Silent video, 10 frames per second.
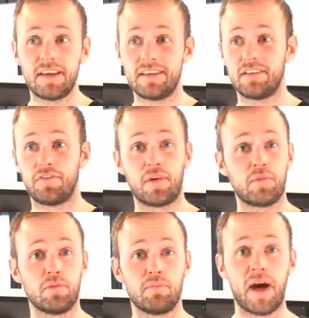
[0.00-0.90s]
Is it for them
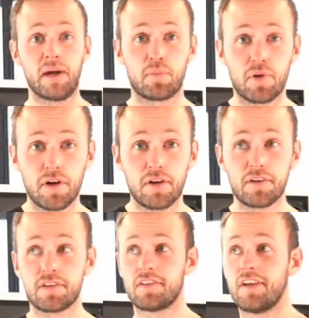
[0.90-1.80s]
to buy
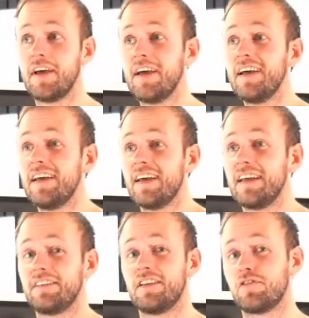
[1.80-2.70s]
products?
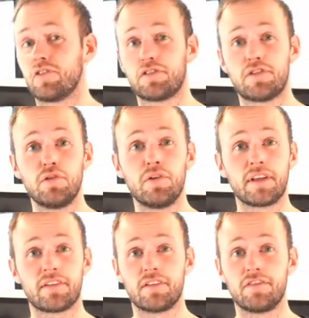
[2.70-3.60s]
Is it for
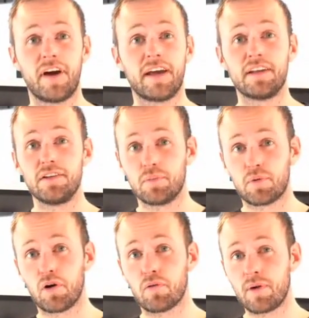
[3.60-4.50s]
students to find a new
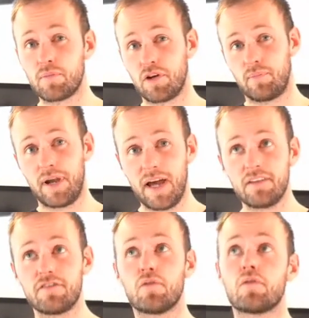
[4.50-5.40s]
program to apply
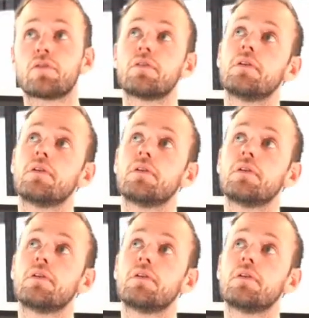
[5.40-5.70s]
for?